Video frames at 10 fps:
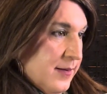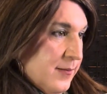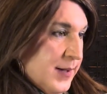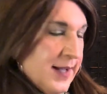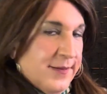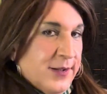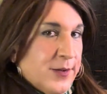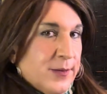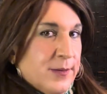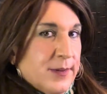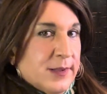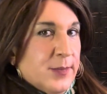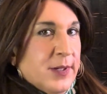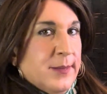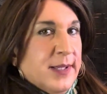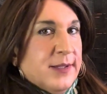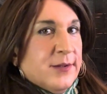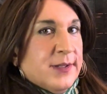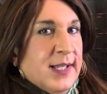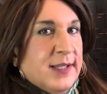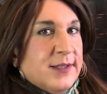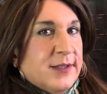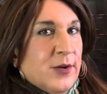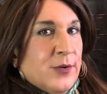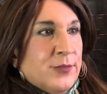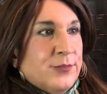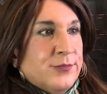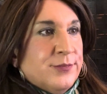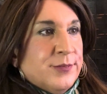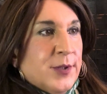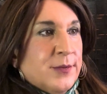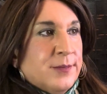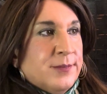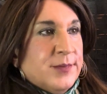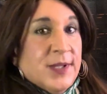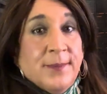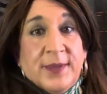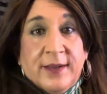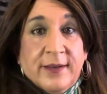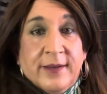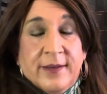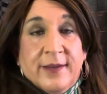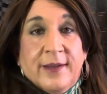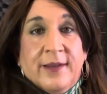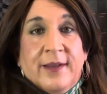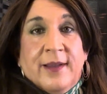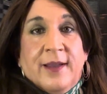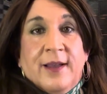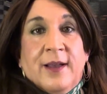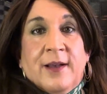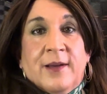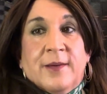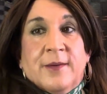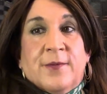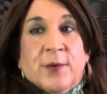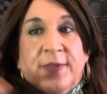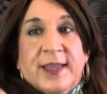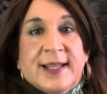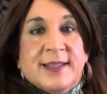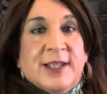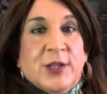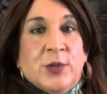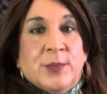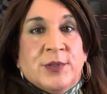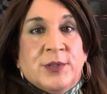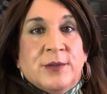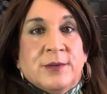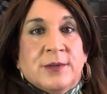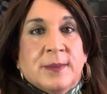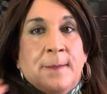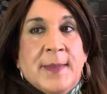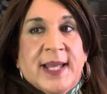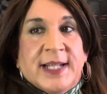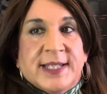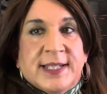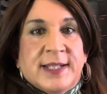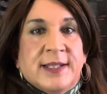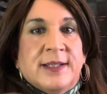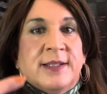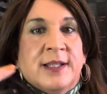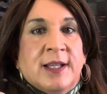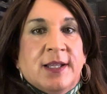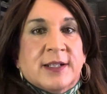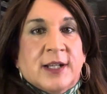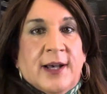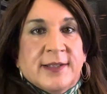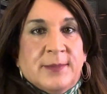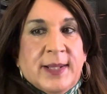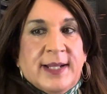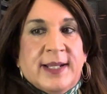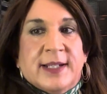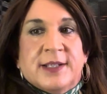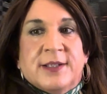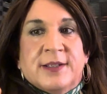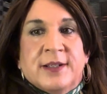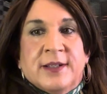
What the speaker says: we have to do experiments or tests on something for things that humans use: medicines, cosmetics,